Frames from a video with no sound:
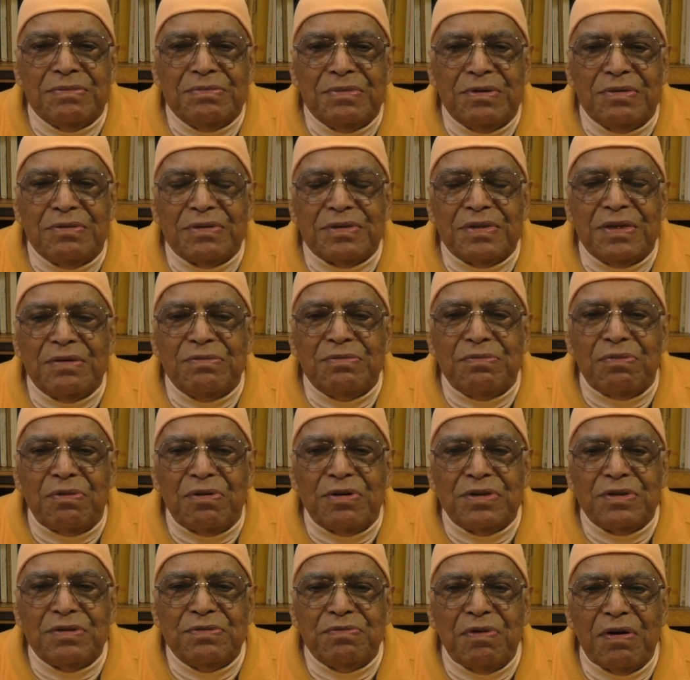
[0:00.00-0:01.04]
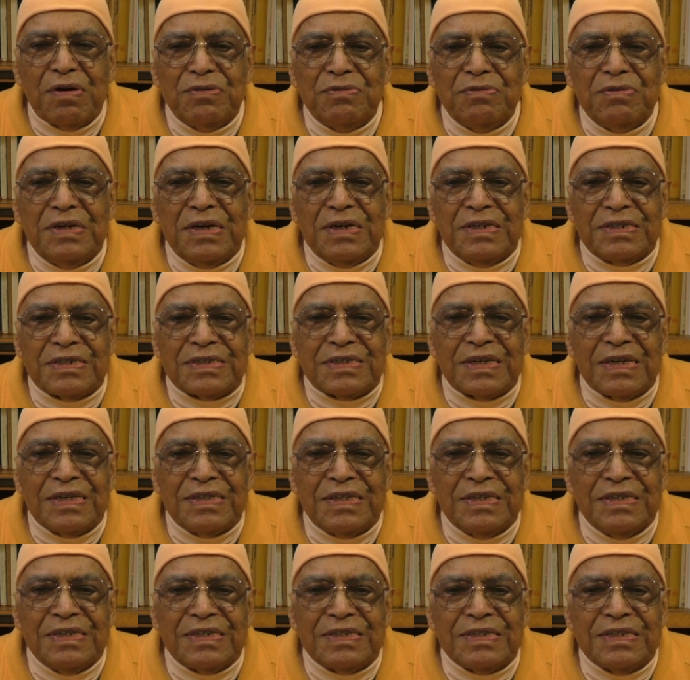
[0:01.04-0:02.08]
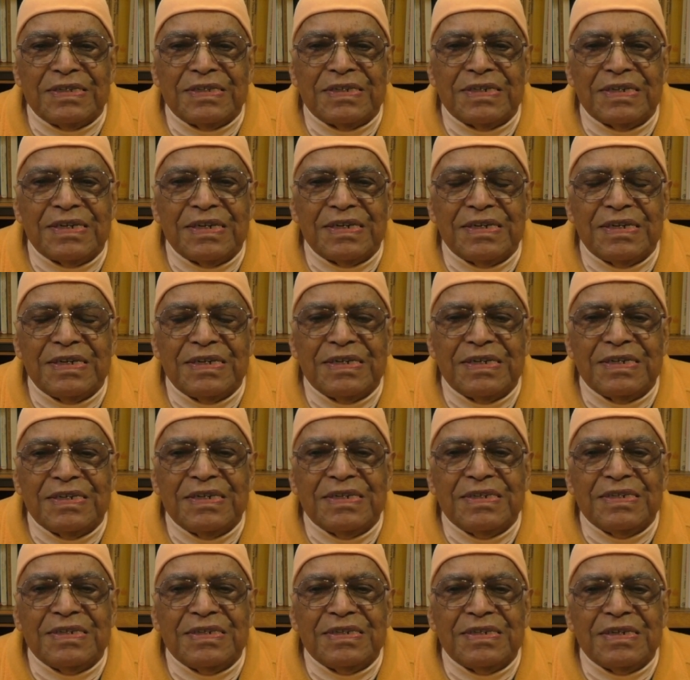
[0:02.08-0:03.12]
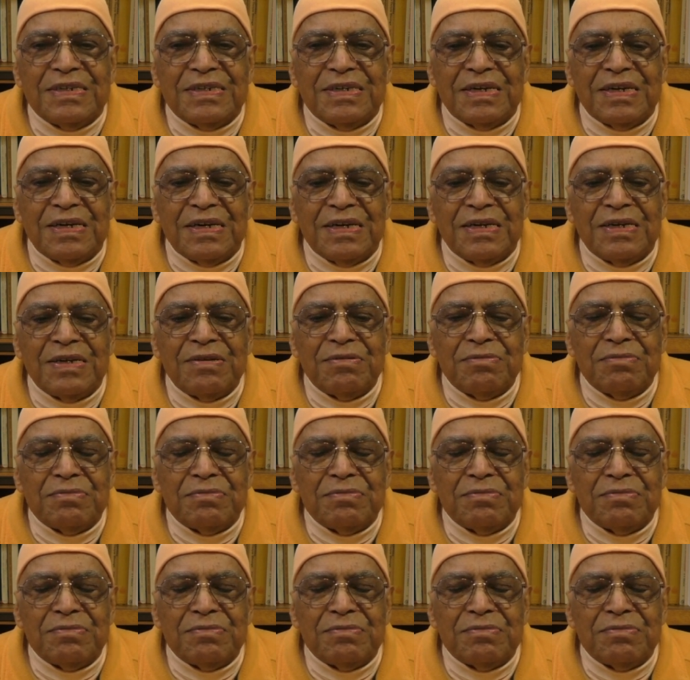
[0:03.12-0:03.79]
more than 45 years, I think, and